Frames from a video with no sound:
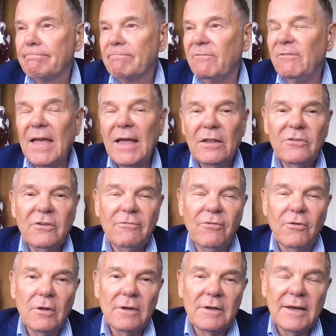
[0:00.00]

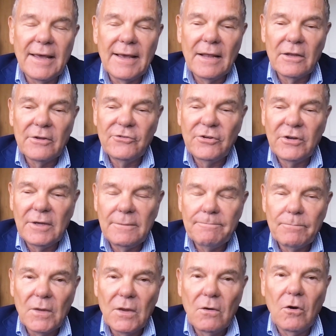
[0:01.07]
fanciful analogy,
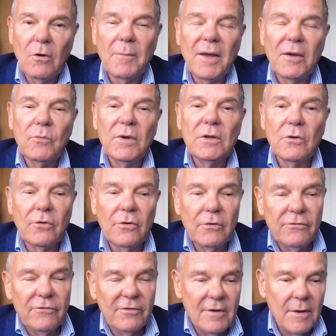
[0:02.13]
or might we
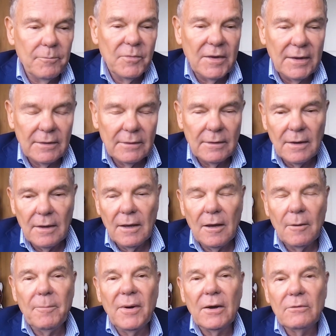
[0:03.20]
learn something
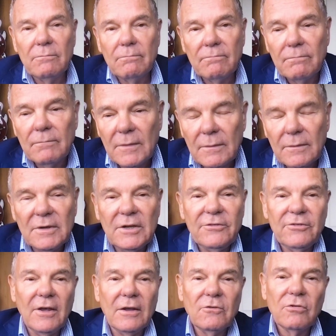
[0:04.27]
about
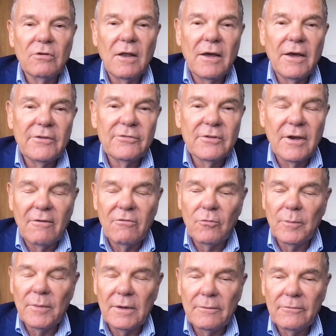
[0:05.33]
decentralized
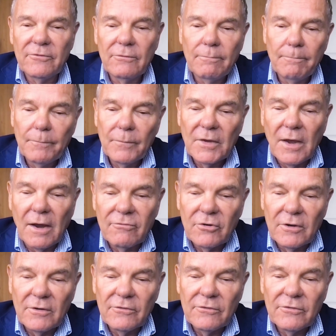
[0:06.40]

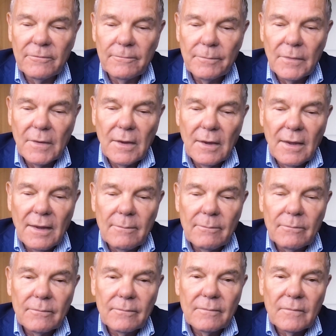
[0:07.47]
governance?
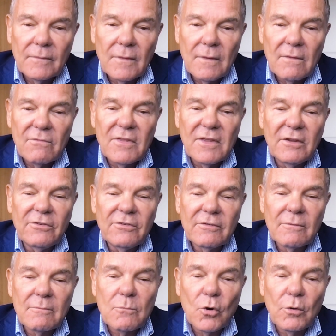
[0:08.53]

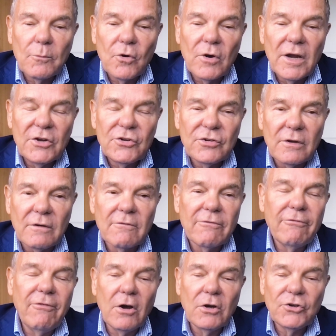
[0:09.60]
This murmuration
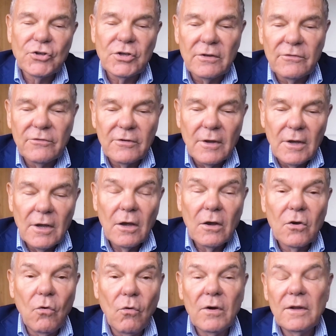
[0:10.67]
functions
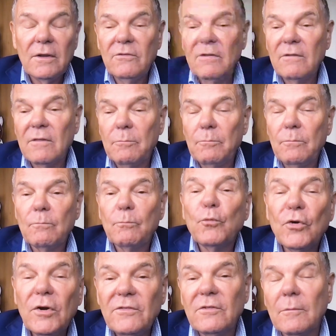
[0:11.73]
according to the
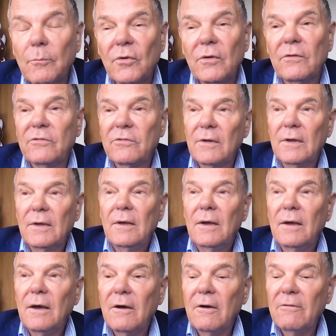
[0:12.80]
principles
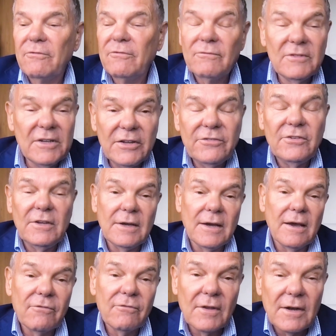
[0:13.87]
of
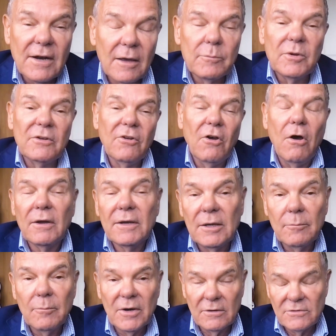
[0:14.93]
DCF that I've been
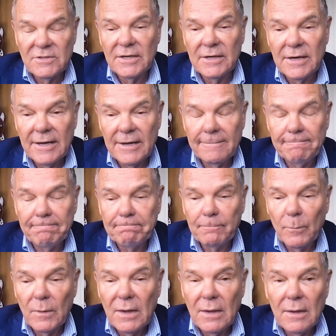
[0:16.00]
talking about today.
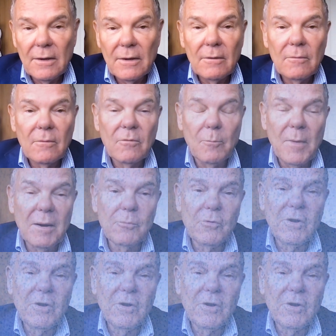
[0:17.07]
Remember, I